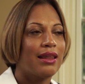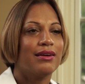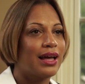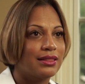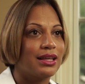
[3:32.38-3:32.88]
I
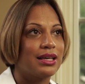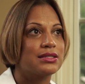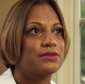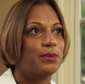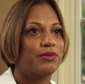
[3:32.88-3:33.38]
look at
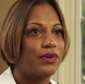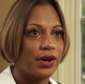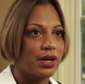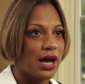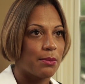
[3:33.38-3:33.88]
things from a
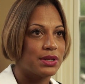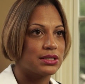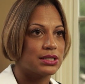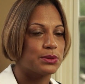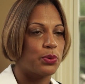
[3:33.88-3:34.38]
very
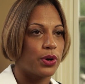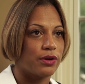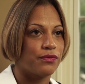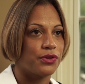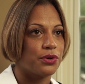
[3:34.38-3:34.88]
common sense
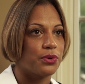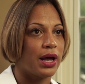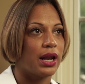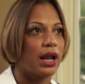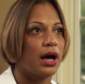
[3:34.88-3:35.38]
point of view,
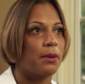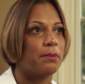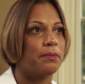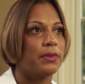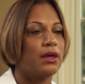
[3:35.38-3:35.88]

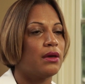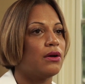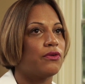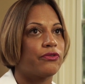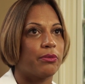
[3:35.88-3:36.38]
and
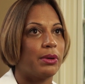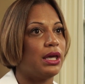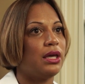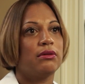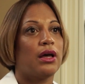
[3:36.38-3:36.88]
for
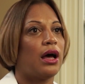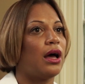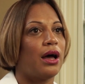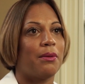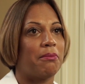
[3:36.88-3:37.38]
me,
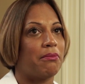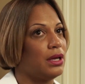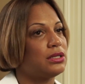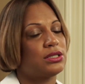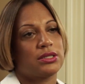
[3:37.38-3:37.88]

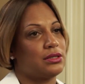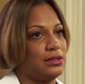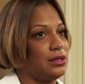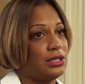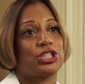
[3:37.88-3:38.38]
it's
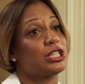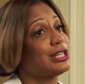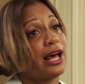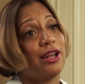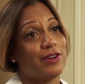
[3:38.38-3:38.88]

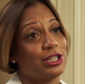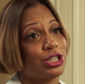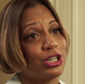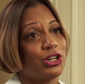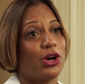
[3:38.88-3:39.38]
just
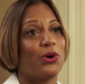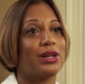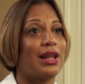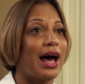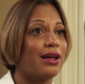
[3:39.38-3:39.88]
television.
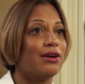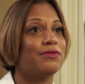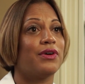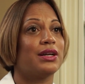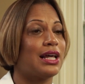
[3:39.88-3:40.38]
A lot
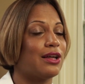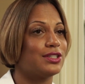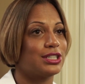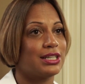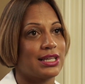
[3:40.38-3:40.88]
of
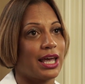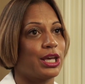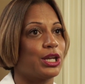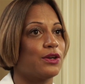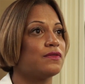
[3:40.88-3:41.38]
television
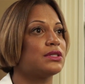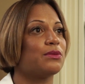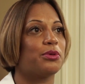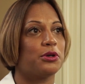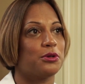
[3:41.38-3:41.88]
executives
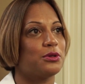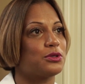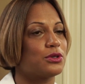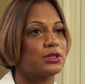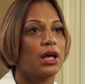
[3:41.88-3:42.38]
and
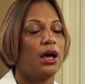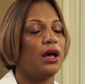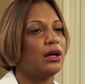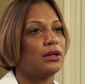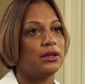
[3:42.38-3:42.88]
producers
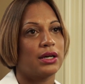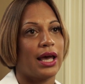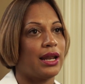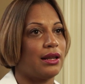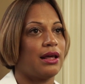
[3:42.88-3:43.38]

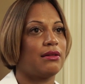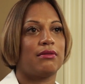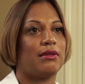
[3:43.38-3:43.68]
look at it